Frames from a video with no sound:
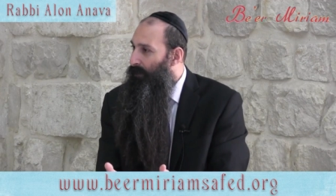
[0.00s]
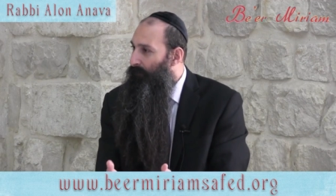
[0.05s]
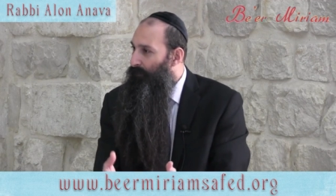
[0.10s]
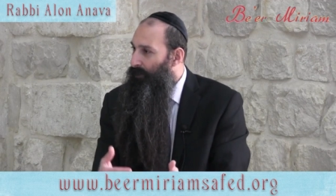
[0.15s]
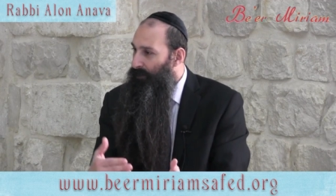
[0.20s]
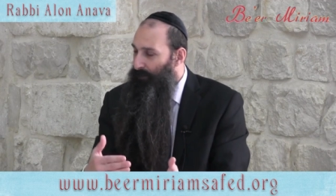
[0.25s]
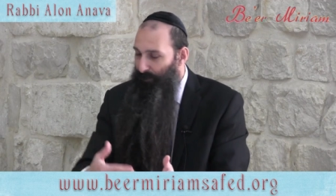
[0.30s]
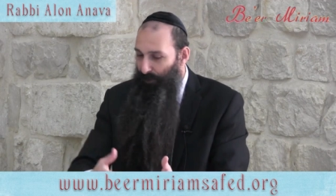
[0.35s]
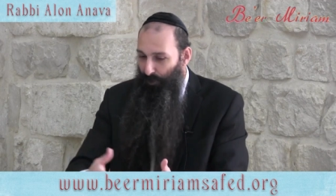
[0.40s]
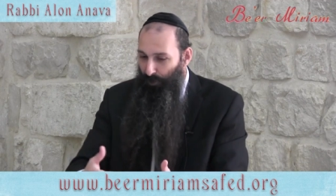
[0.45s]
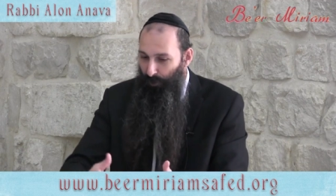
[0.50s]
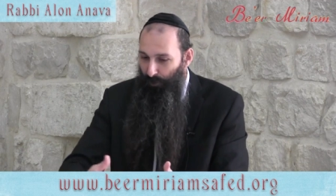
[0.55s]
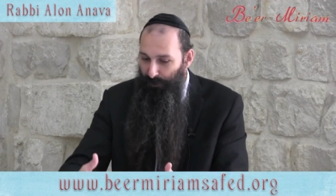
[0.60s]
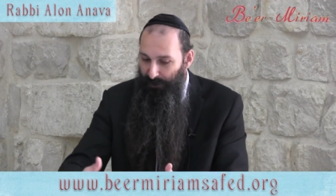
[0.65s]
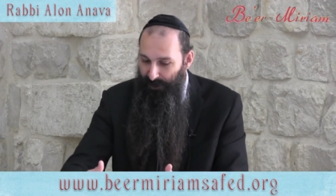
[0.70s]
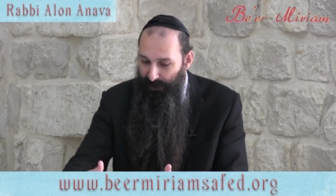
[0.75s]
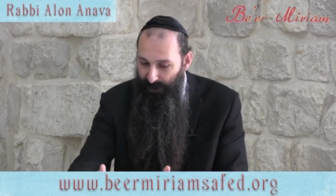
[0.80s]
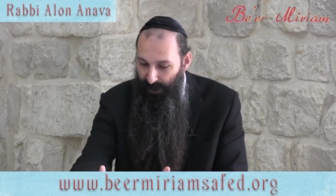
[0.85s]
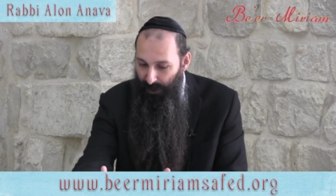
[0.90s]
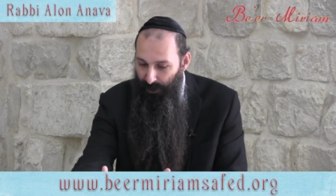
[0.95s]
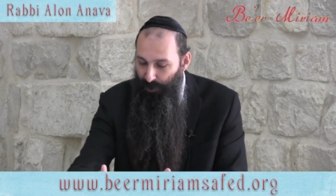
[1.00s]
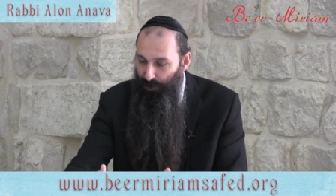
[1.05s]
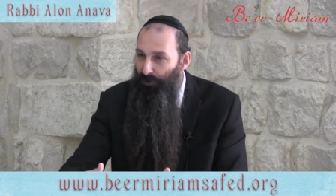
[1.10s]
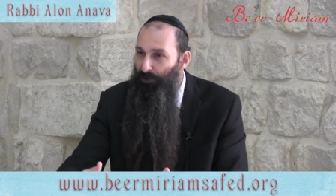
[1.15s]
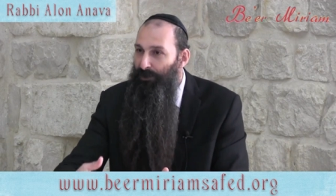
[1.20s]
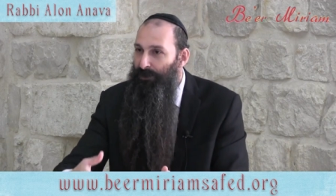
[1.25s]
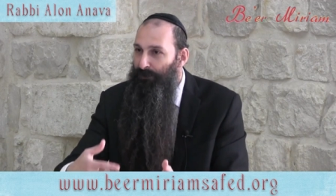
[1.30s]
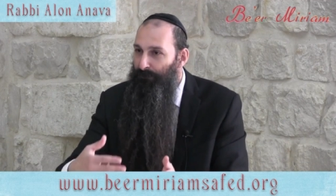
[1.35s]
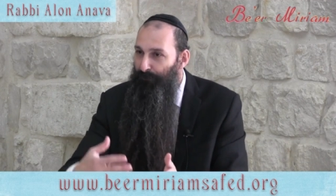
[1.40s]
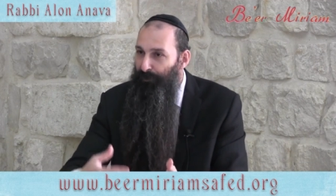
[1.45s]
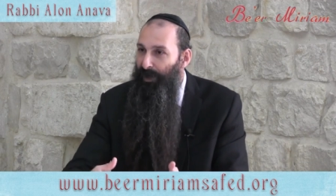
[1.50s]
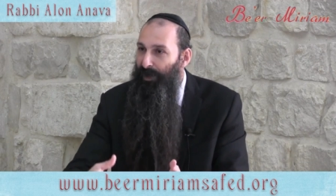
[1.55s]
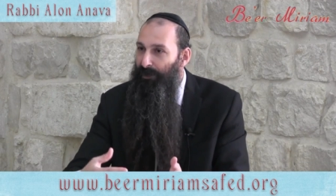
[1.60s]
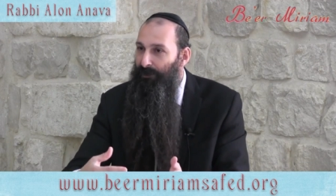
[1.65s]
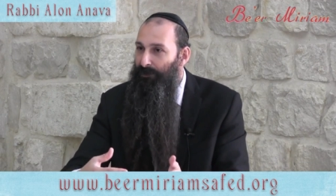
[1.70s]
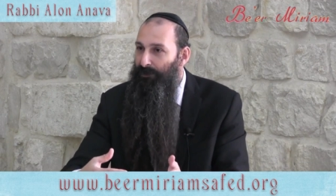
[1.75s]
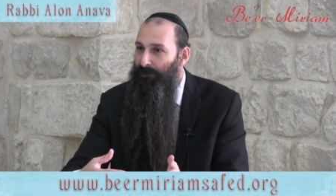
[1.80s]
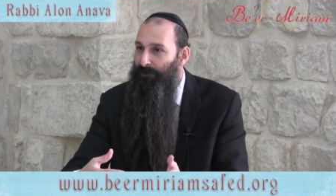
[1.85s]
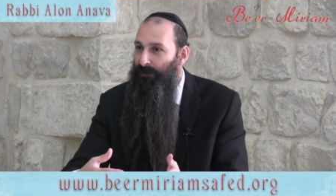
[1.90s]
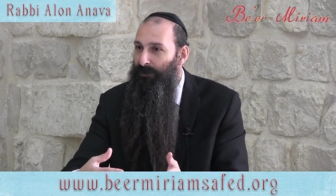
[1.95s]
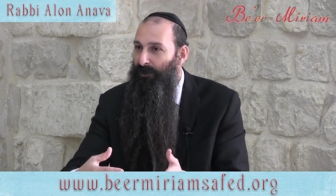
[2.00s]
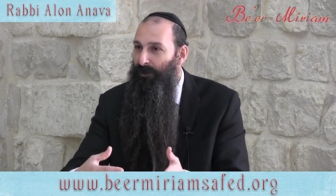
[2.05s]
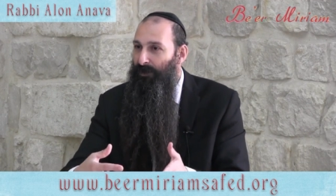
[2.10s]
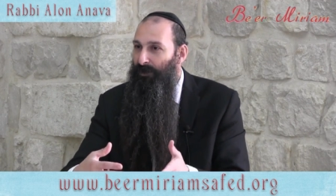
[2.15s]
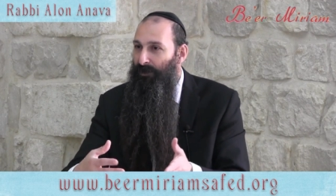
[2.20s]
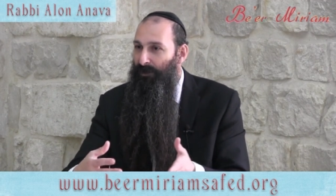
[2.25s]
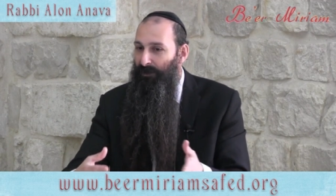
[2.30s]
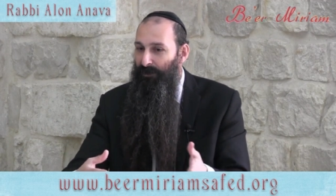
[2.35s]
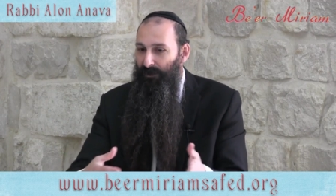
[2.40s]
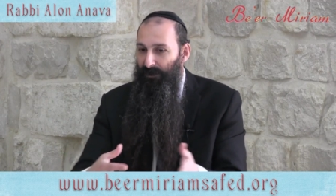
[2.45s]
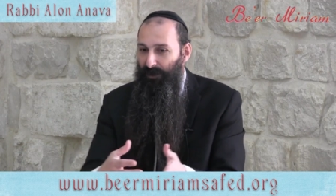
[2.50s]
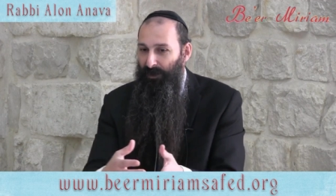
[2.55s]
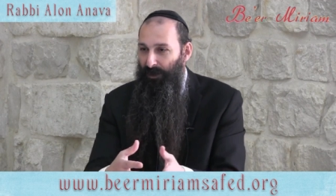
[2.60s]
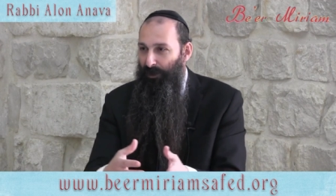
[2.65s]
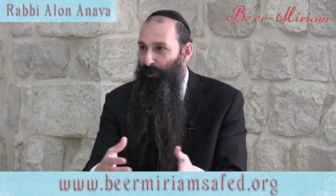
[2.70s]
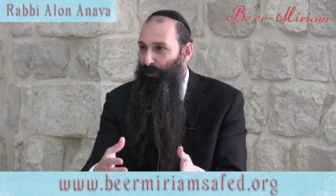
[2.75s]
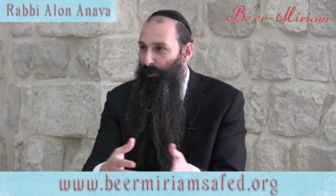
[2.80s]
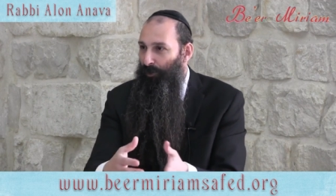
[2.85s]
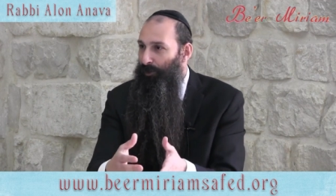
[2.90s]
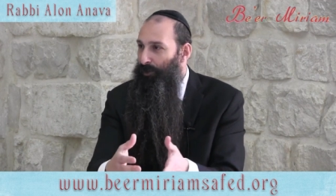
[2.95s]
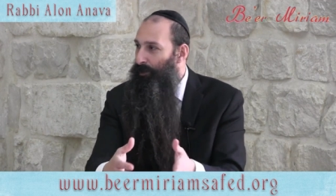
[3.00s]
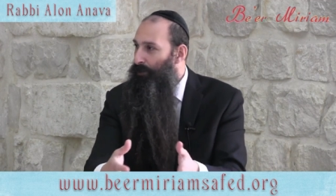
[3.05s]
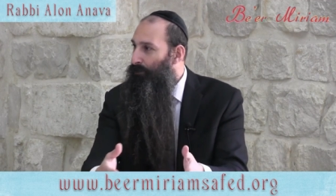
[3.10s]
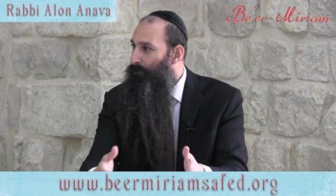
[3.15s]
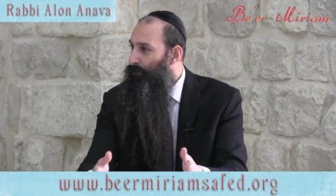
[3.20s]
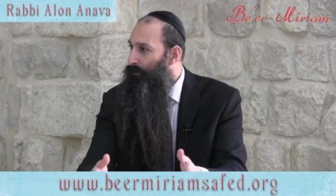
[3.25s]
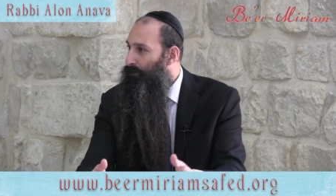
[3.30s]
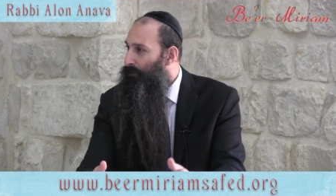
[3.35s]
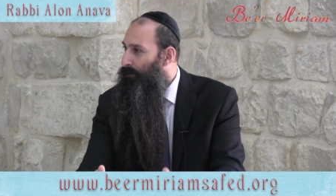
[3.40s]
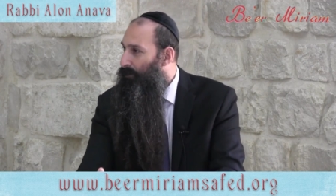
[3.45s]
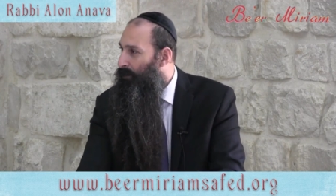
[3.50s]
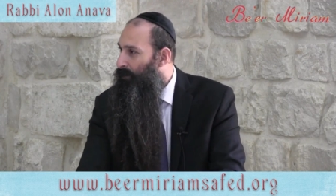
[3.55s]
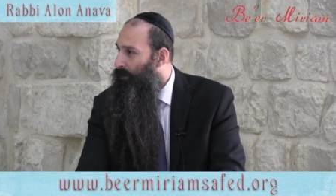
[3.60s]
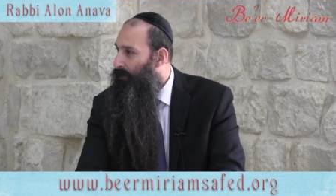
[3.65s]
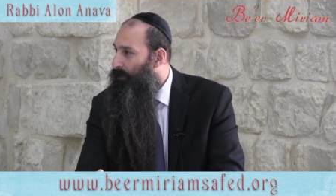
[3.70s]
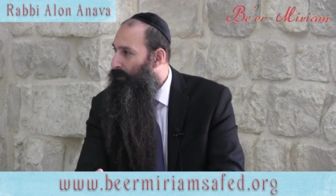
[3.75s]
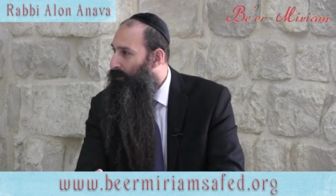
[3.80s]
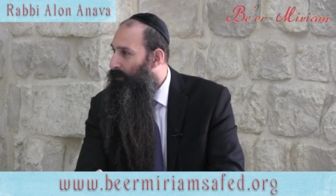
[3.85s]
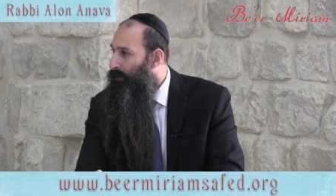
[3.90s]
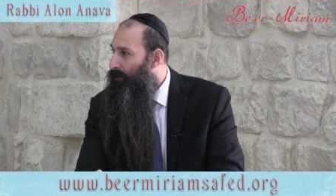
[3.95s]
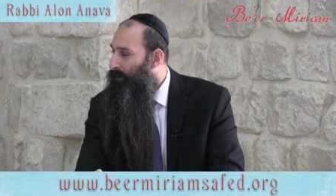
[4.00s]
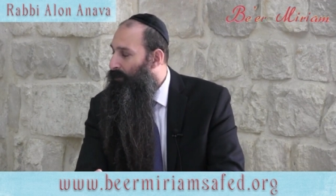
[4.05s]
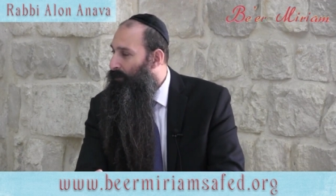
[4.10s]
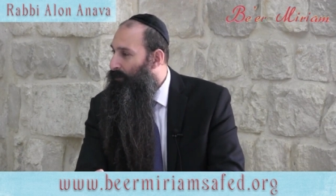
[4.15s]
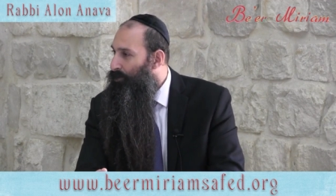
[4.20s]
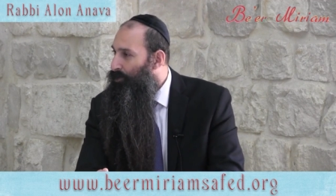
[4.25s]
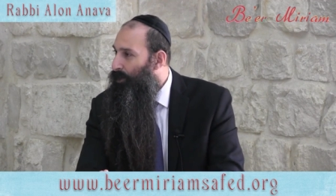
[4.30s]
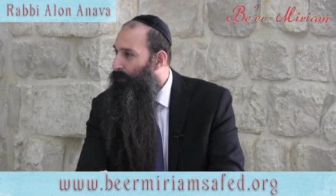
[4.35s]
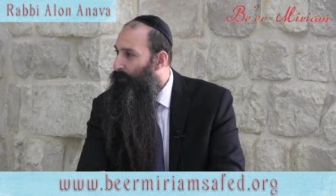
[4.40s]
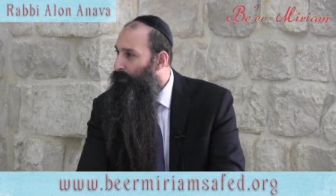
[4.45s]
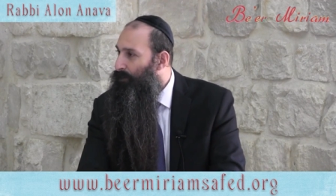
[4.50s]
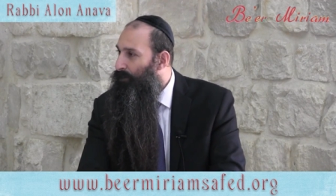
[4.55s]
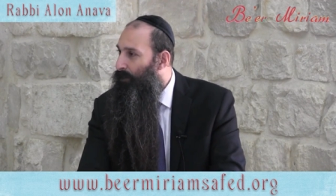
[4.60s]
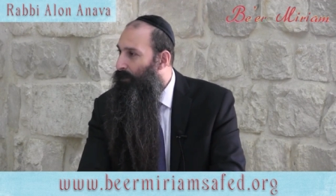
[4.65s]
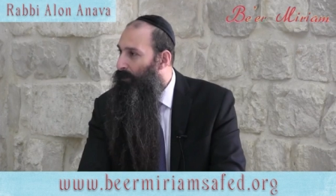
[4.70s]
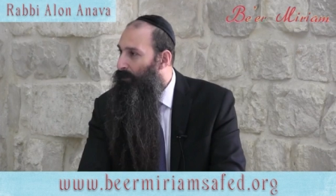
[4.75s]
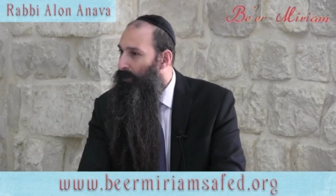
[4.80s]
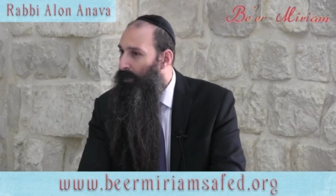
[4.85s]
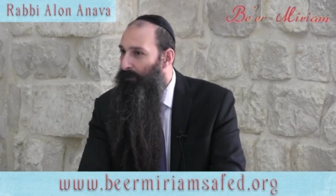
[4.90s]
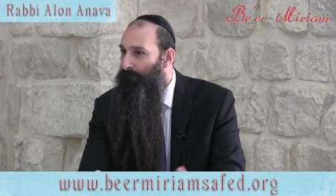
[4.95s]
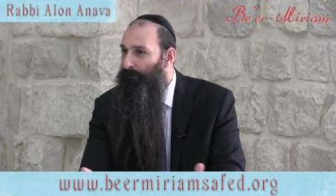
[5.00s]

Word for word: I mean, the whole schedule is based according to the Shabbaton.